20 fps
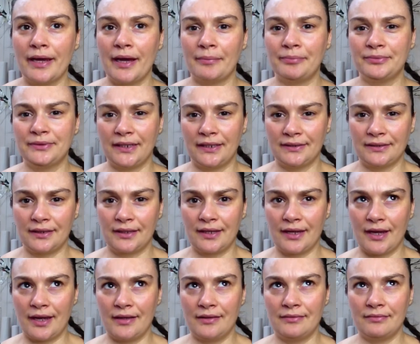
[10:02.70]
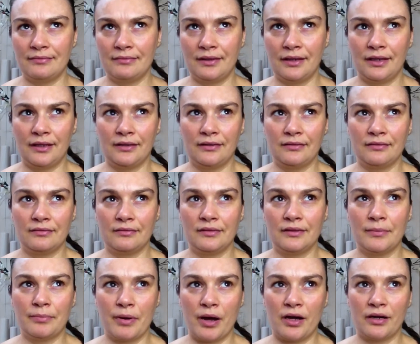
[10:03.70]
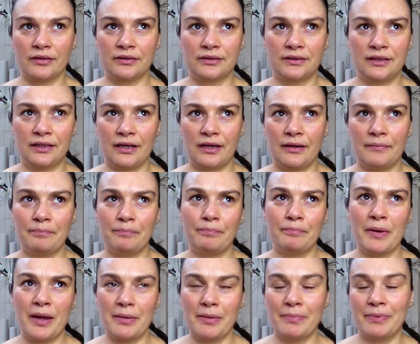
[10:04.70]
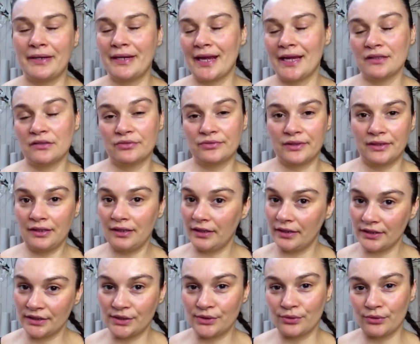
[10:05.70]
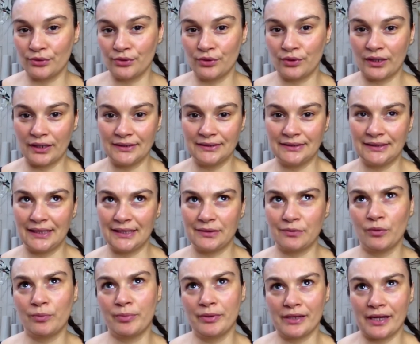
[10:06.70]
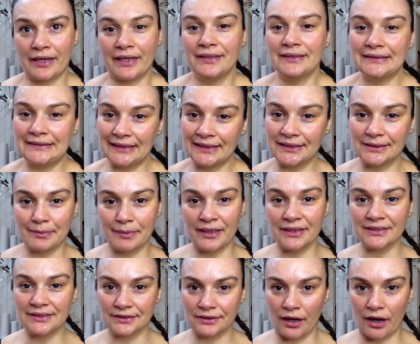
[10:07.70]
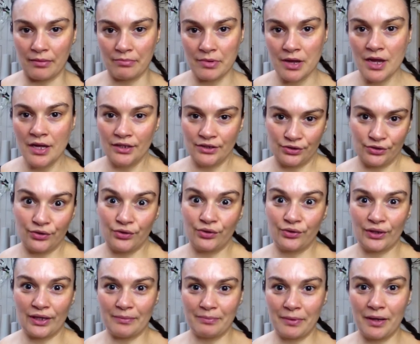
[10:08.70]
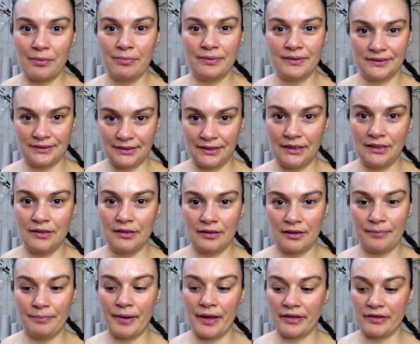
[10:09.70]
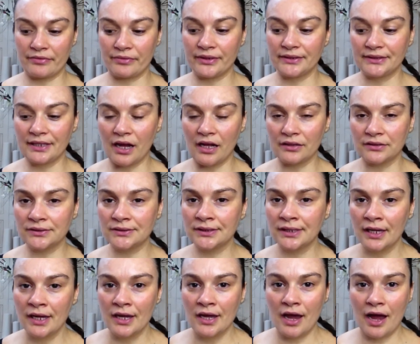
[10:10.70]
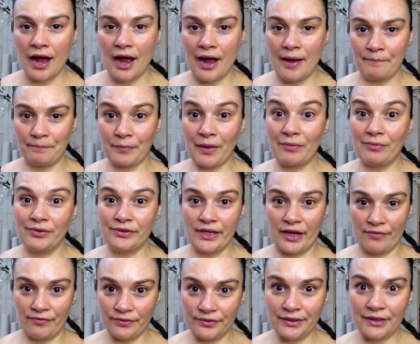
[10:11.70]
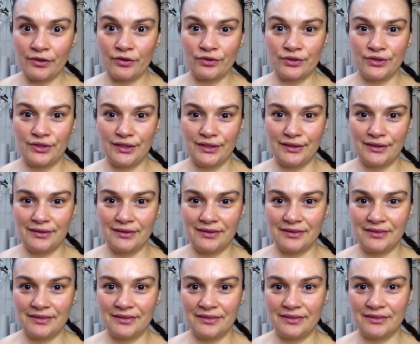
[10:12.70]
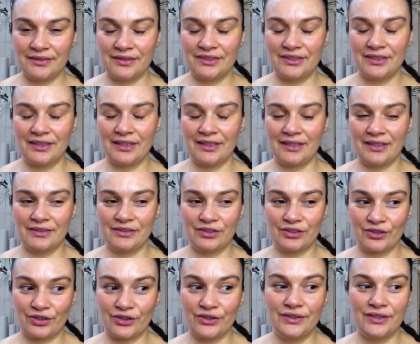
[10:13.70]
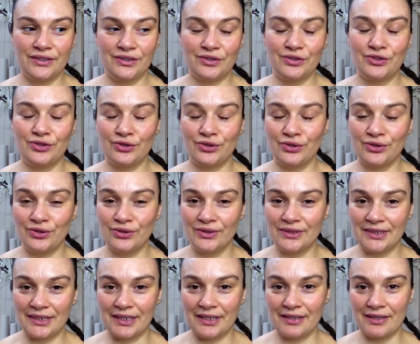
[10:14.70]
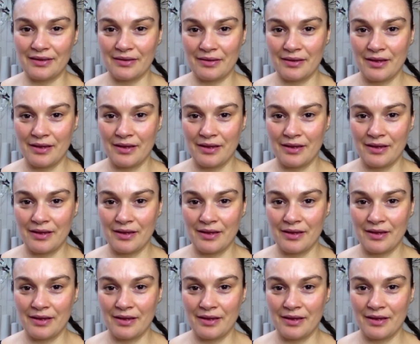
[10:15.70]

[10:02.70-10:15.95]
update again in about maybe by the end of the year, so you can, that will be like in 6 months time, so you can maybe see better results. I will definitely continue to use it